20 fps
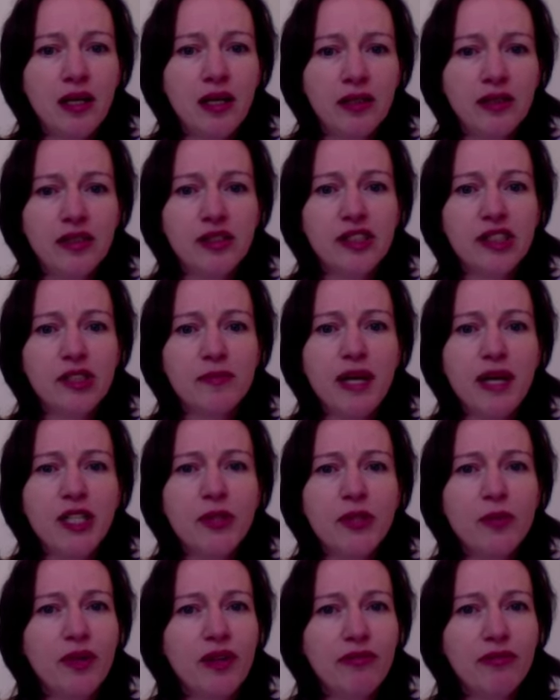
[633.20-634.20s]
Does this match
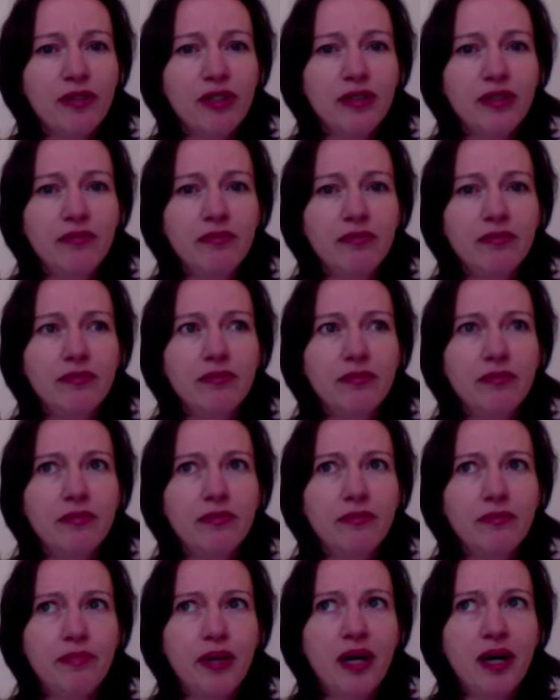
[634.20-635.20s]
what I've written?
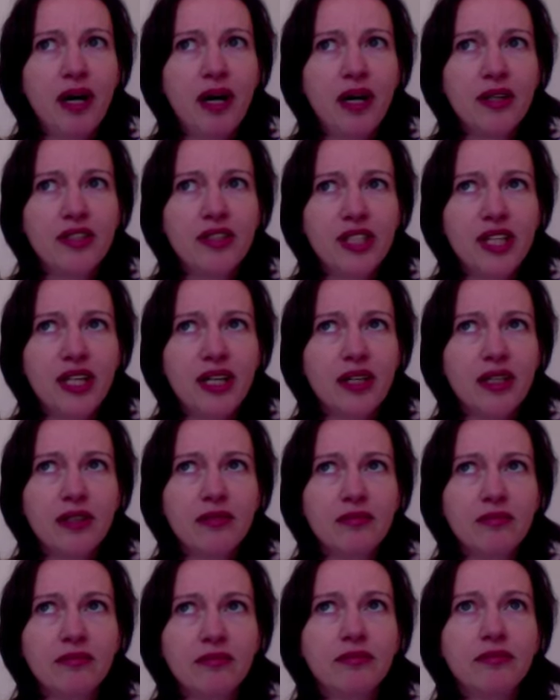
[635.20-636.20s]
Pa, tick,
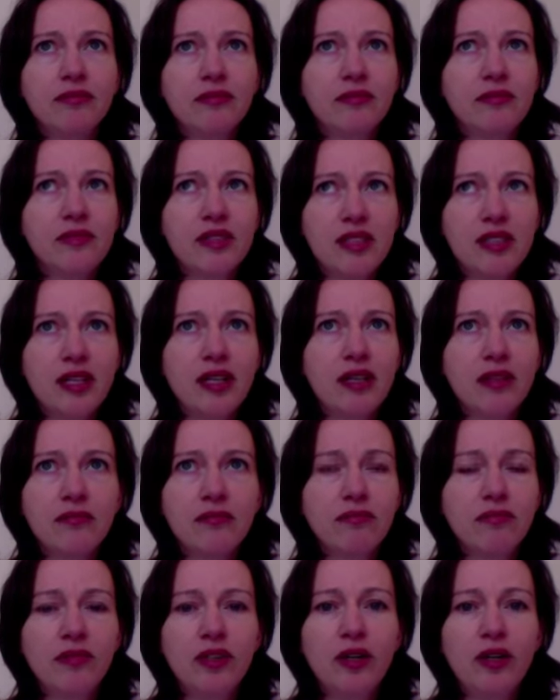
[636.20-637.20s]
tick,
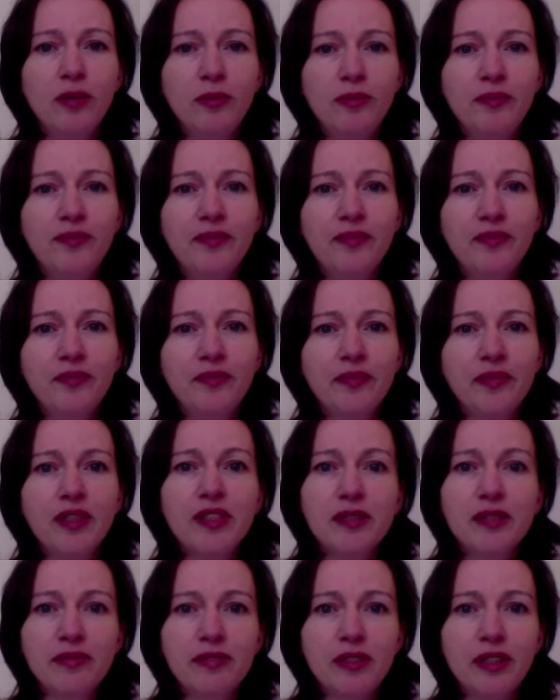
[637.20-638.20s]
no.
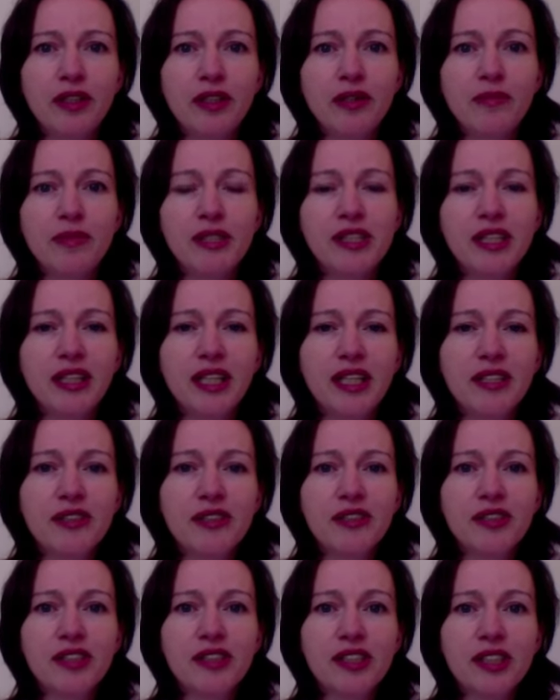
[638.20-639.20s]
So fill in the missing
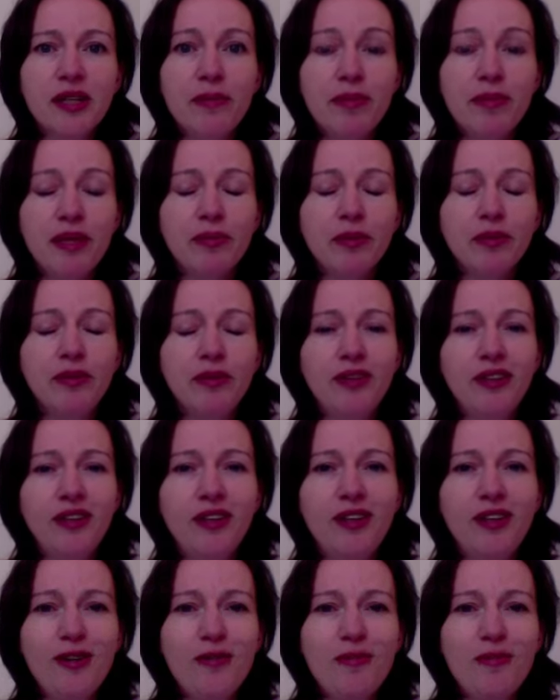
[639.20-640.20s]
letters. And some people
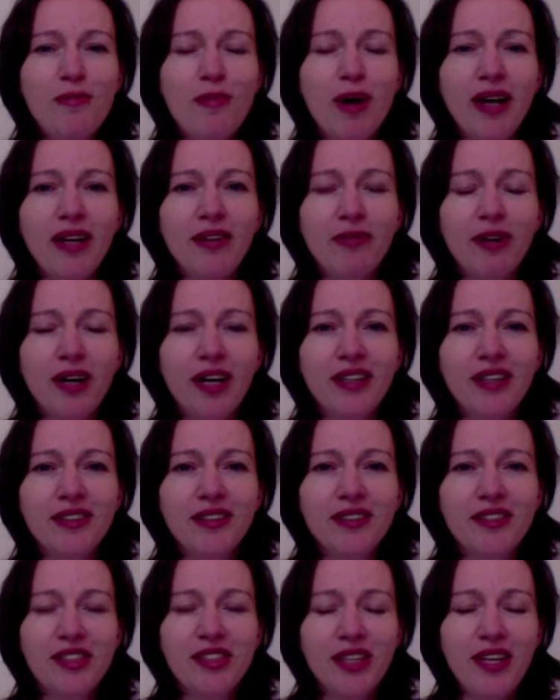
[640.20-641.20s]
might write
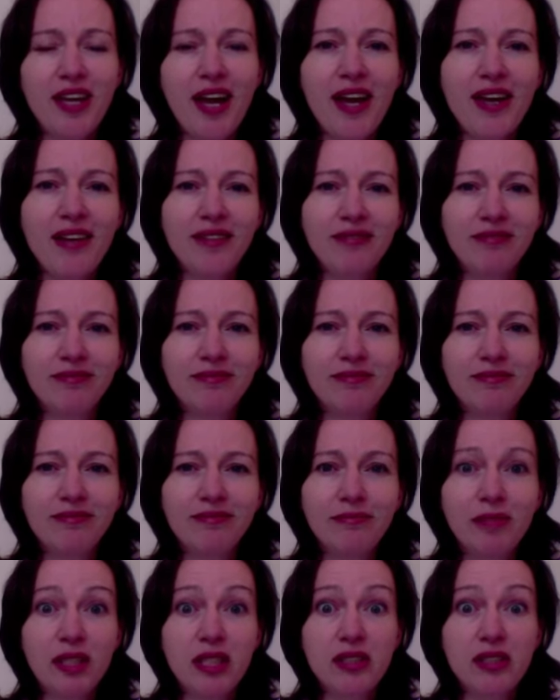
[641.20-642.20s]
CK
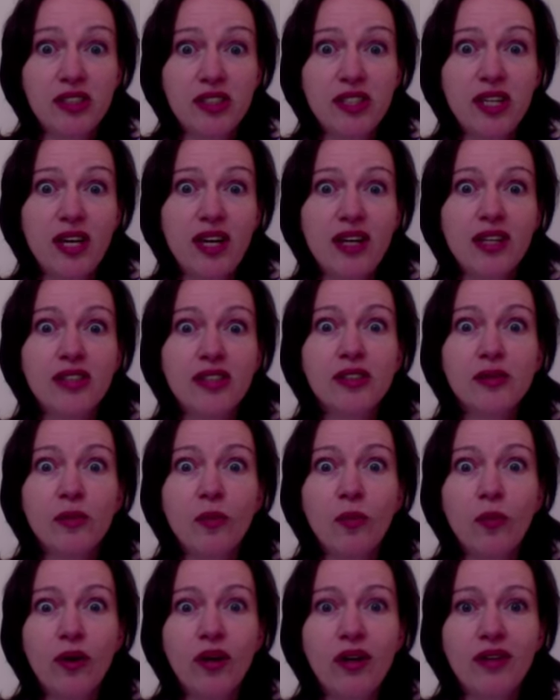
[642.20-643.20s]
because tick is a
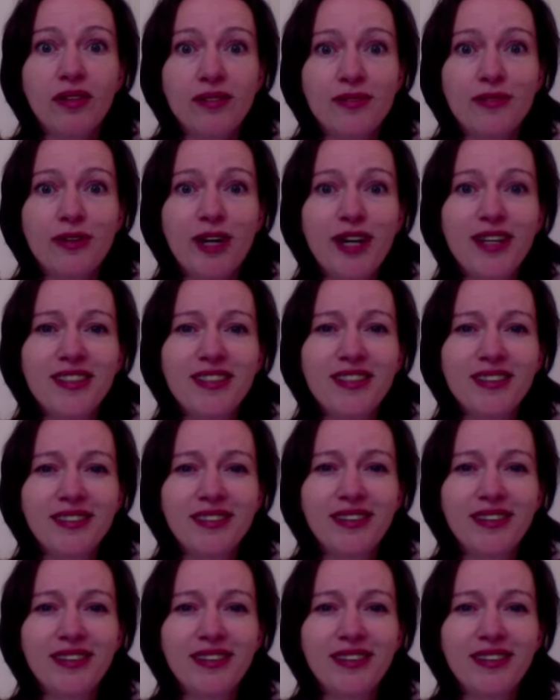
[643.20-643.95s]
word, right?